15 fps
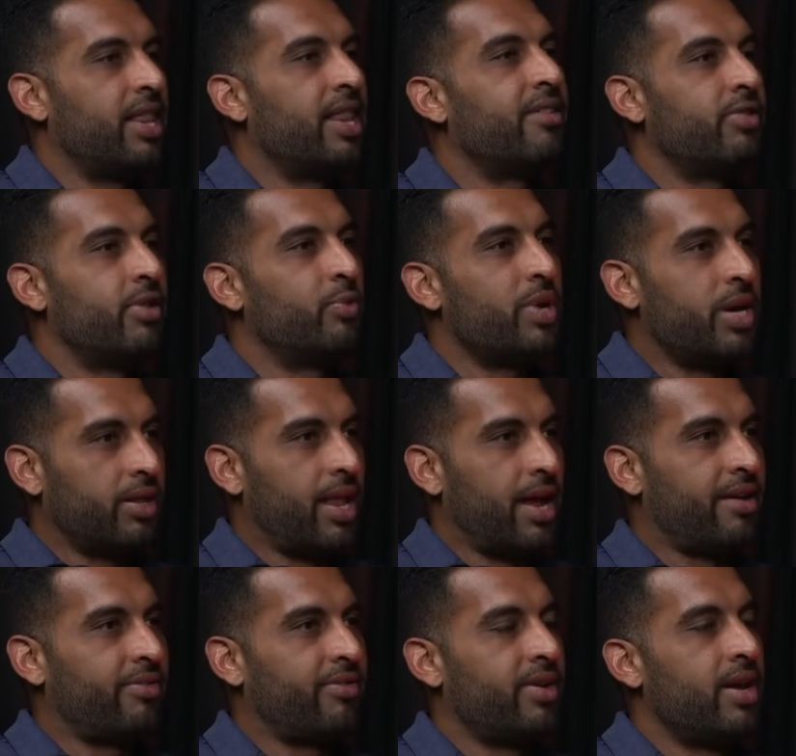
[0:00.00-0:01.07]
They live the real
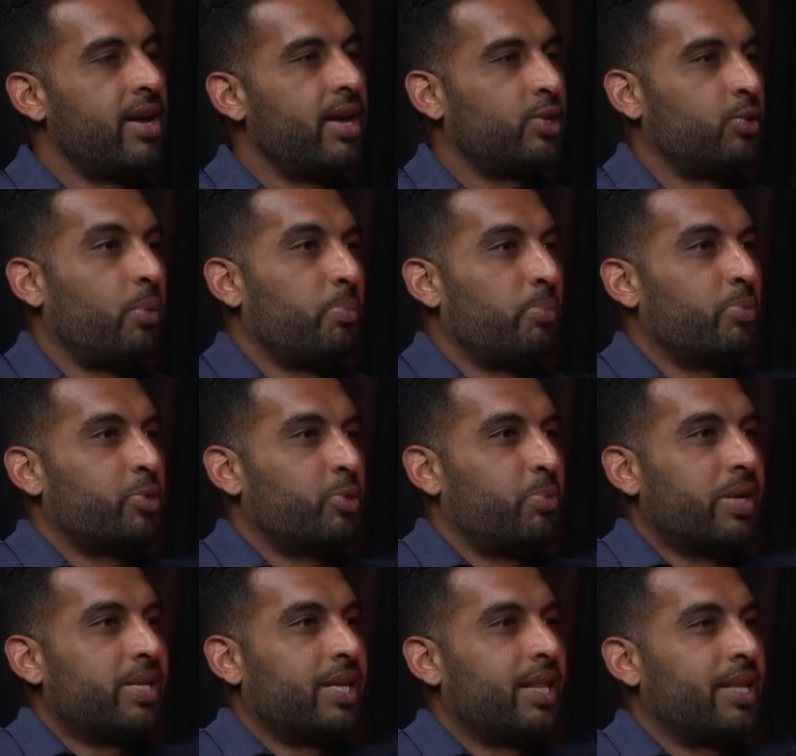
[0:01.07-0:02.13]
life. So
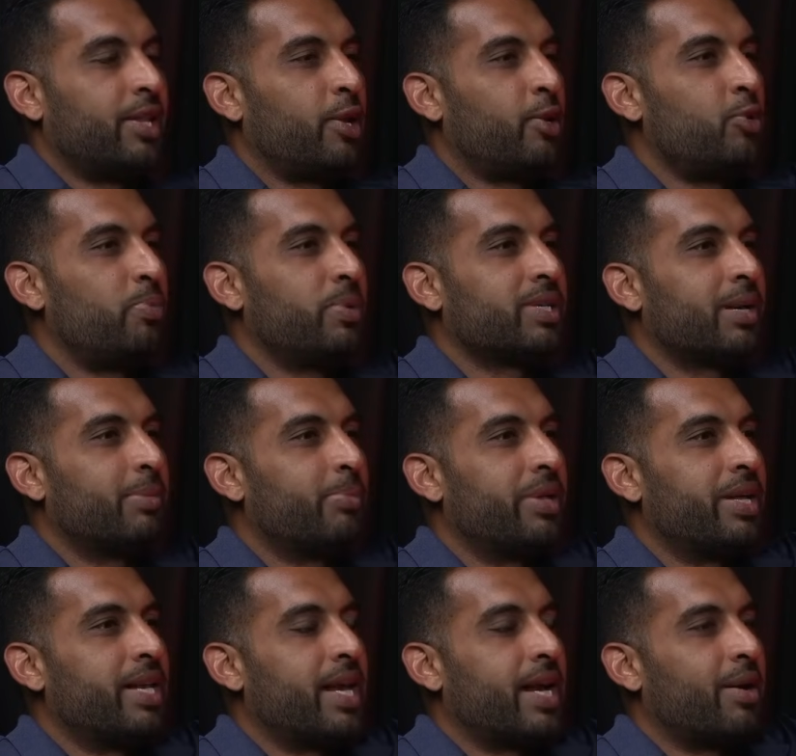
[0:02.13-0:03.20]
basically the loop is
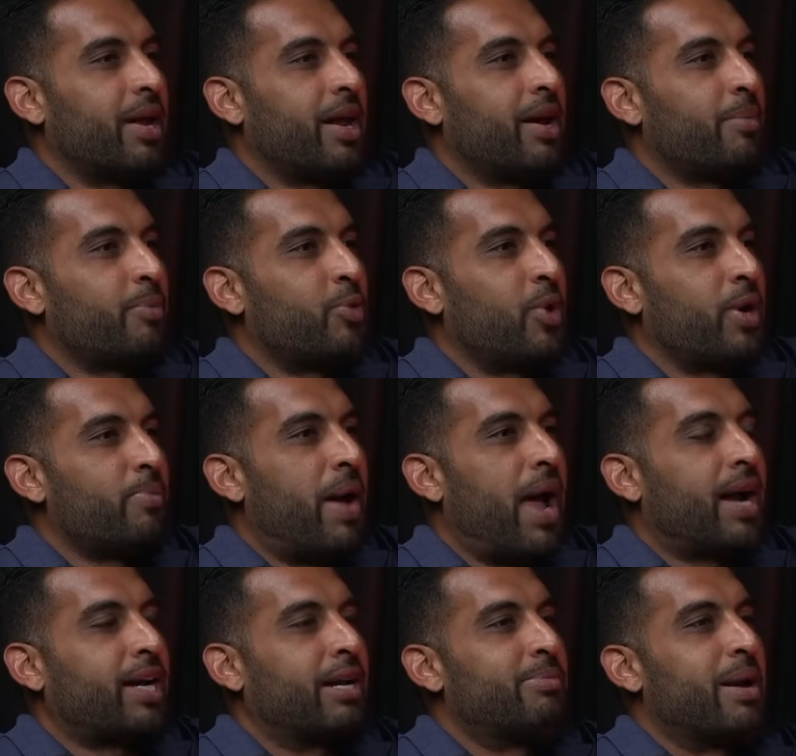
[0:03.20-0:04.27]
completing and I'm going
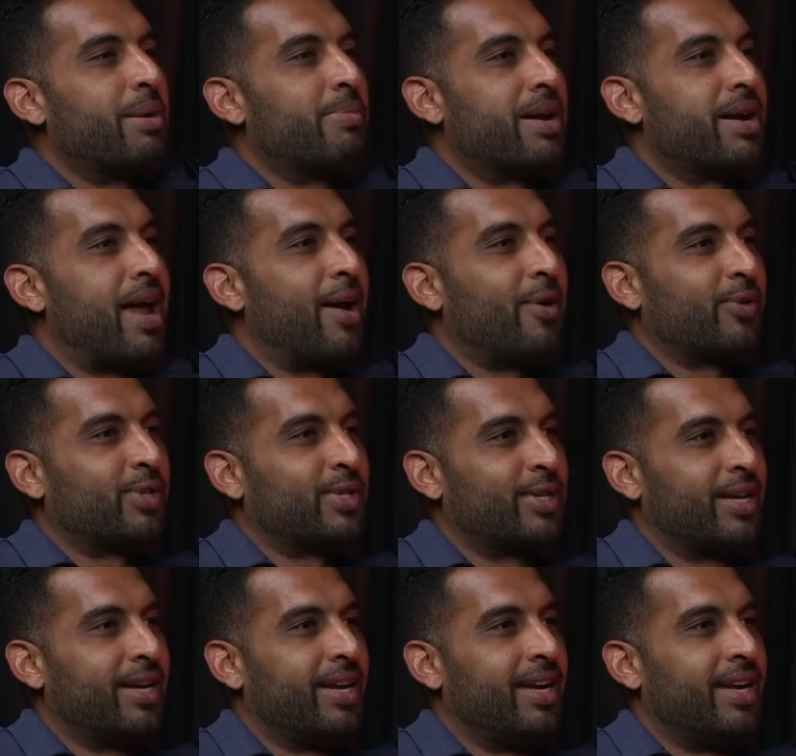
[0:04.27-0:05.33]
back to my mud
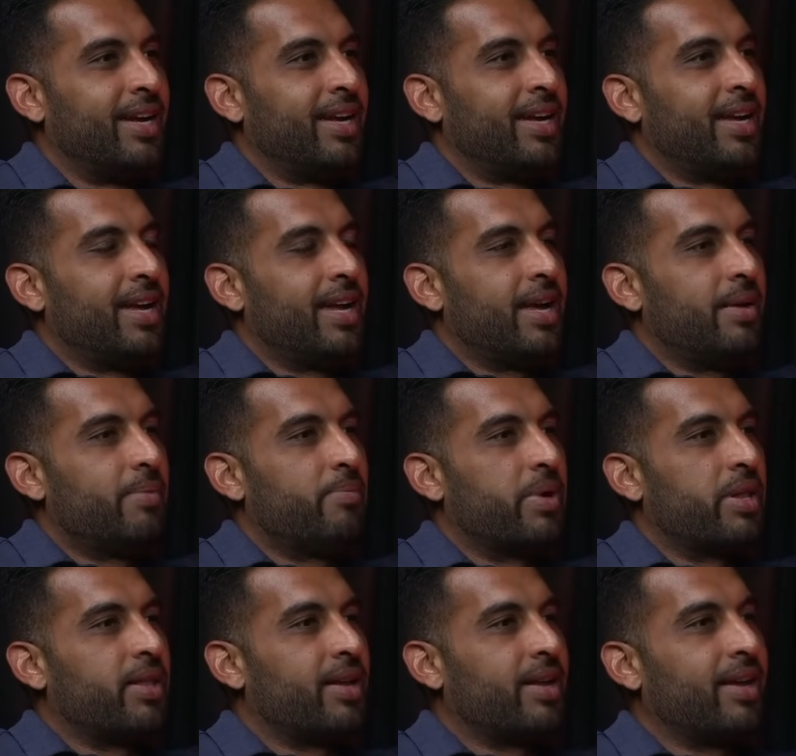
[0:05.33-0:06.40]
house.
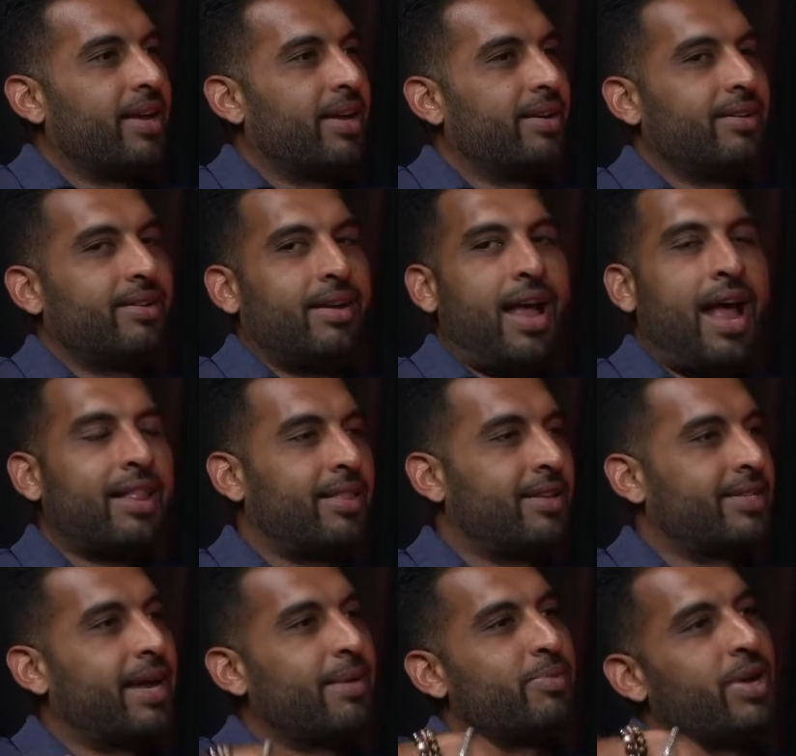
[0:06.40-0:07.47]
But at
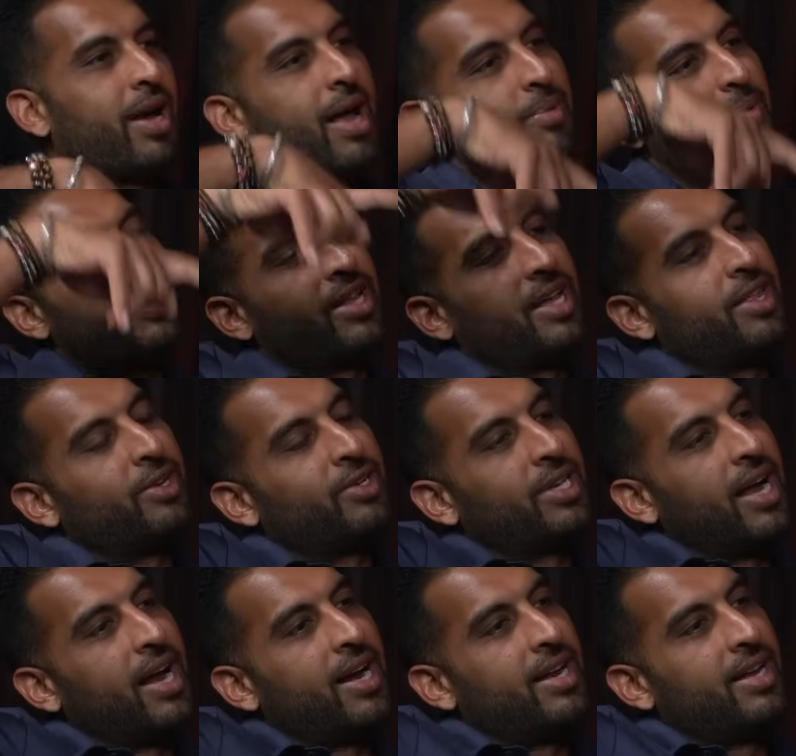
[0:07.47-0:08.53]
the same time, on the other
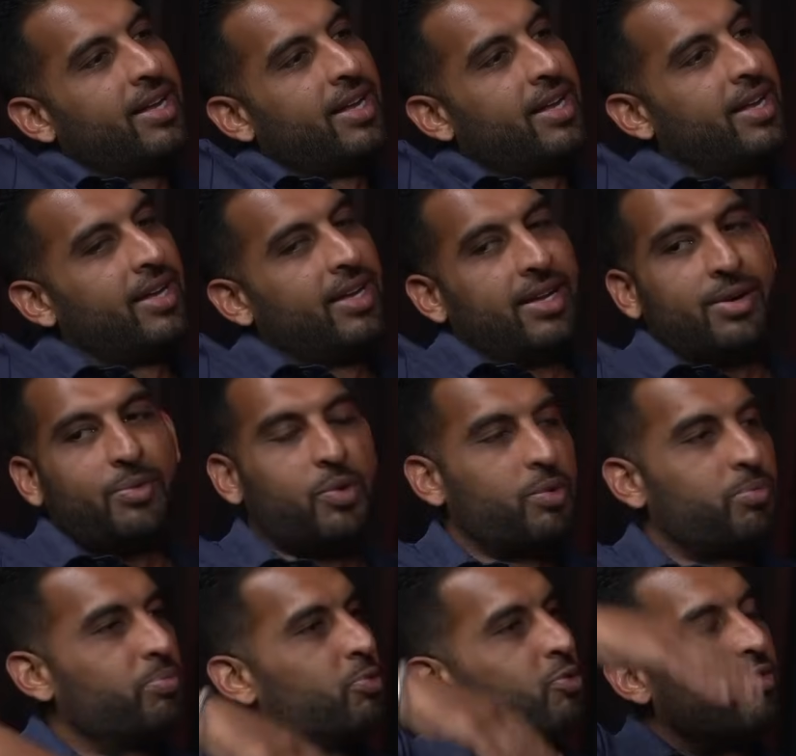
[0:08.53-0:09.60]
side,
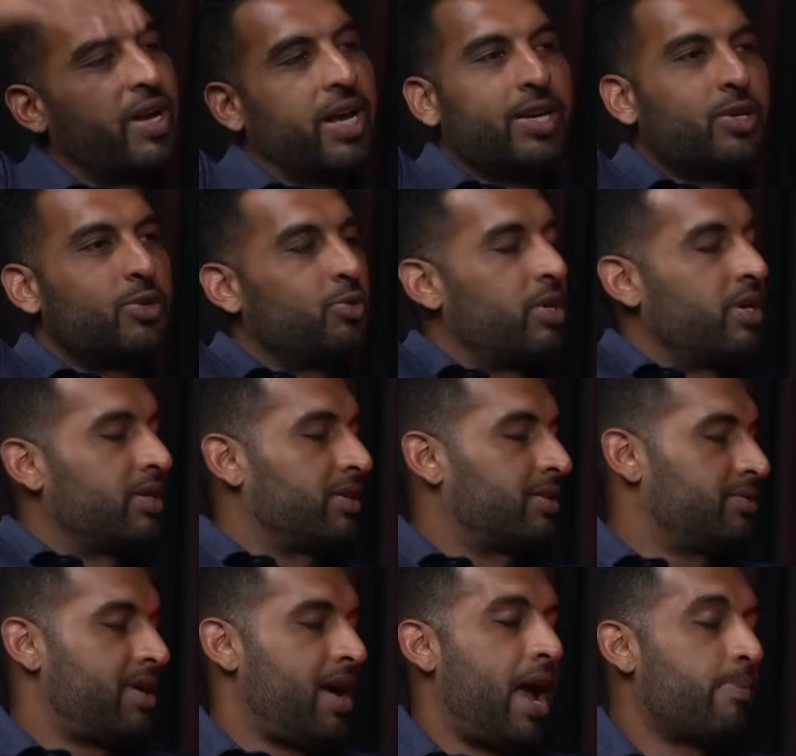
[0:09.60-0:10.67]
we're moving into
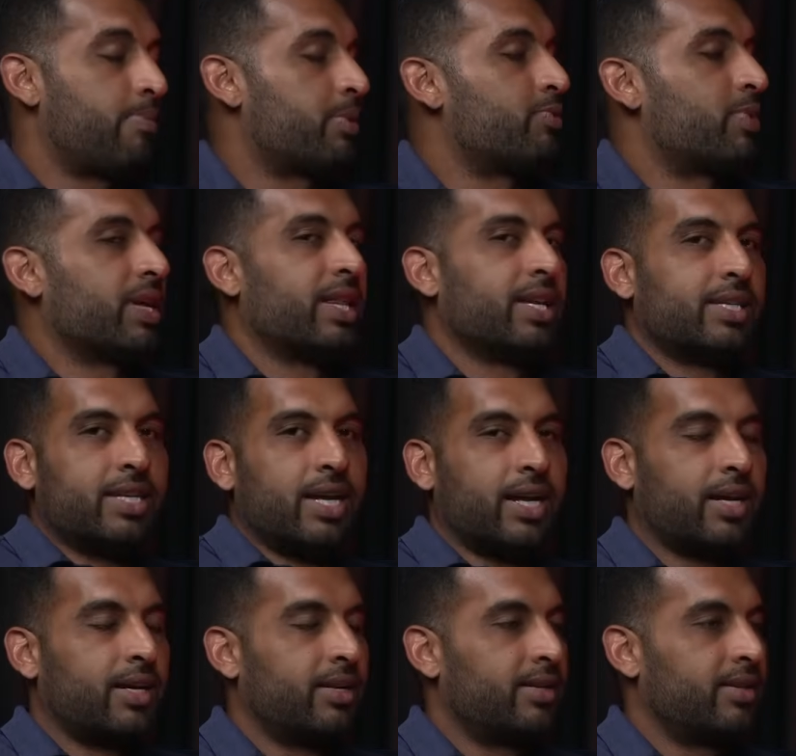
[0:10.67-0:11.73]
this
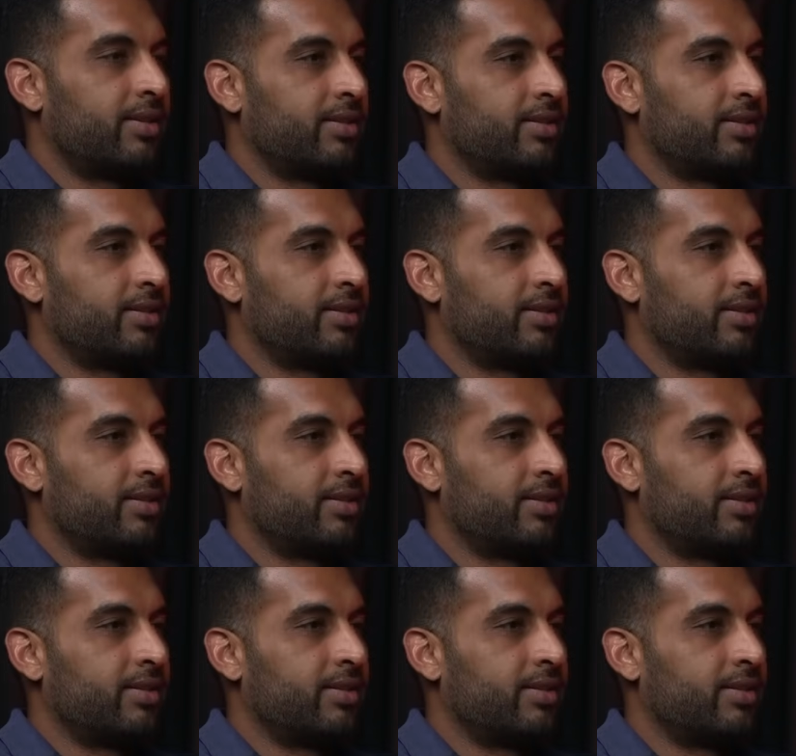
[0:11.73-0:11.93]
hyper-realistic